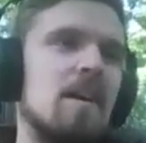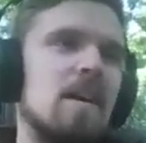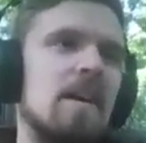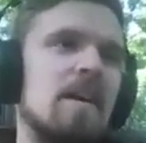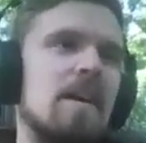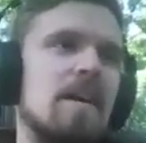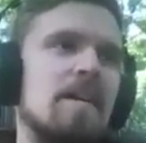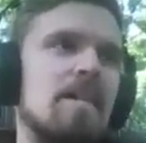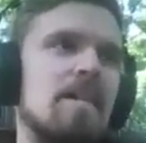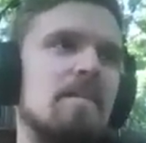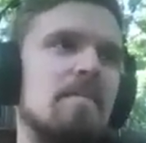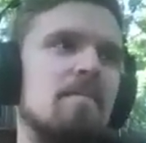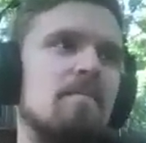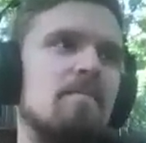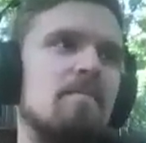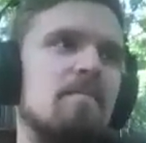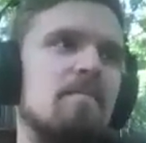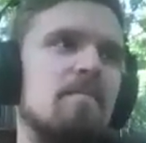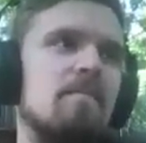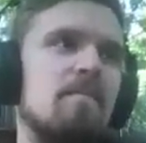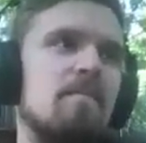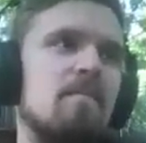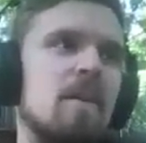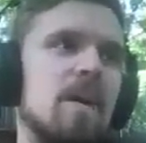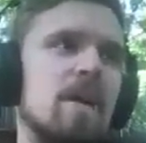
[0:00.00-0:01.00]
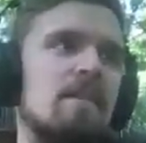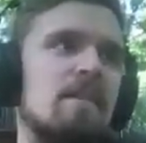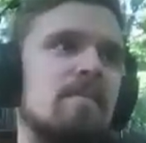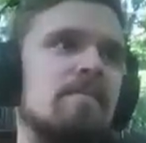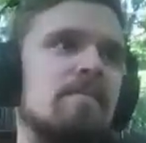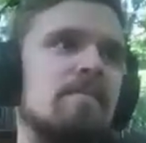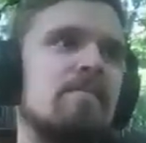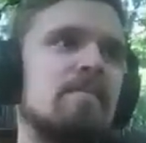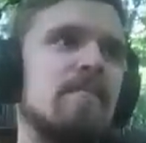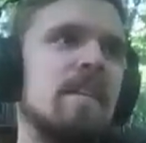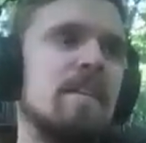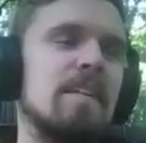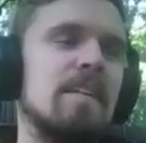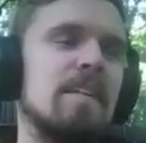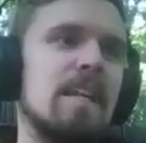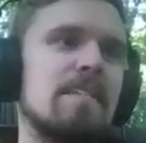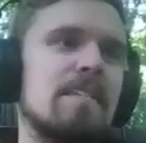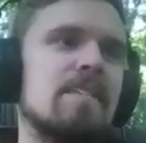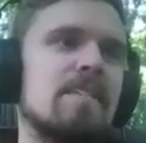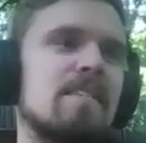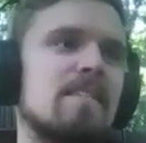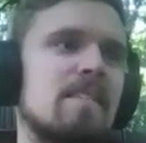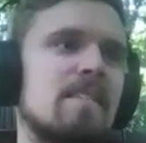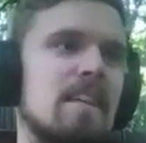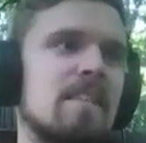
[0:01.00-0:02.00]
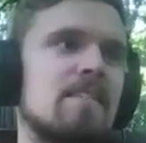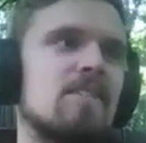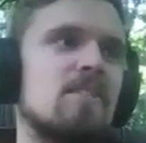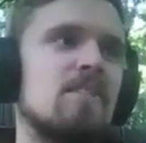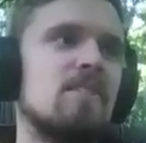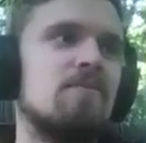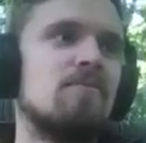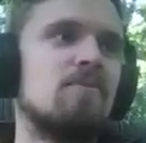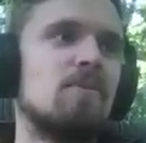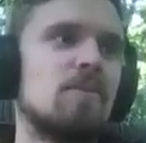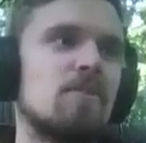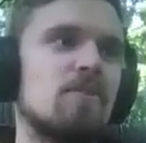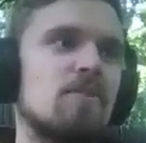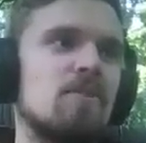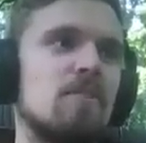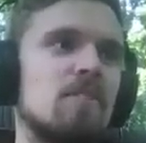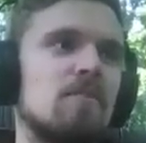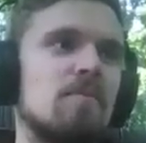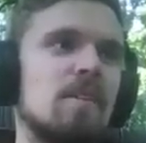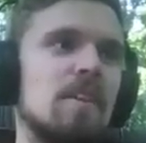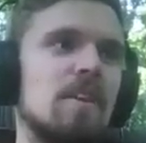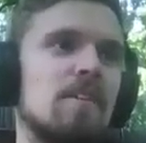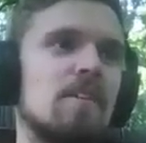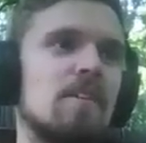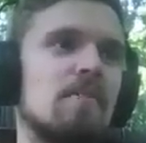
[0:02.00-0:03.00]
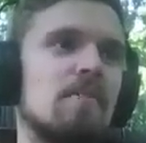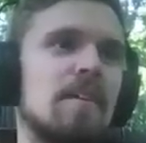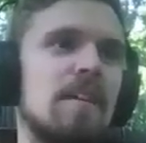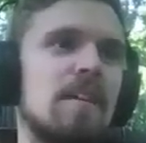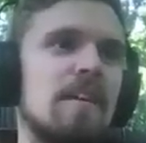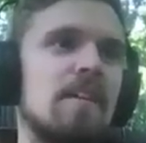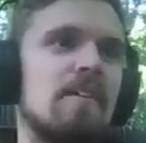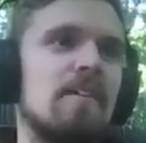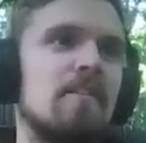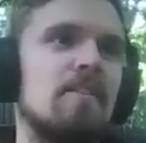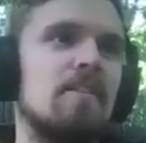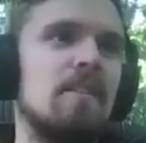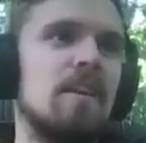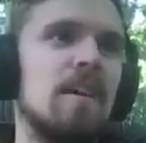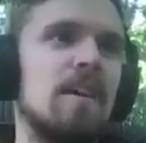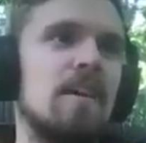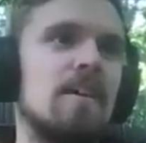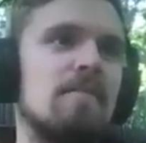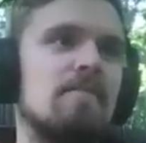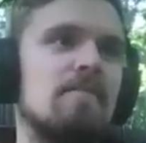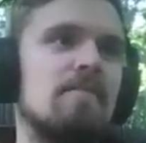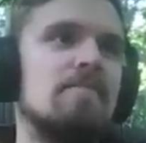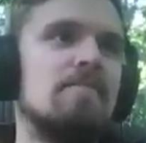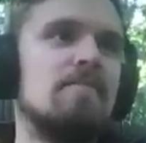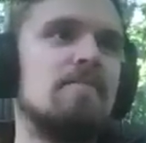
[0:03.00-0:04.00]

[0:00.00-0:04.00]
But that's the unfortunate reality right now, that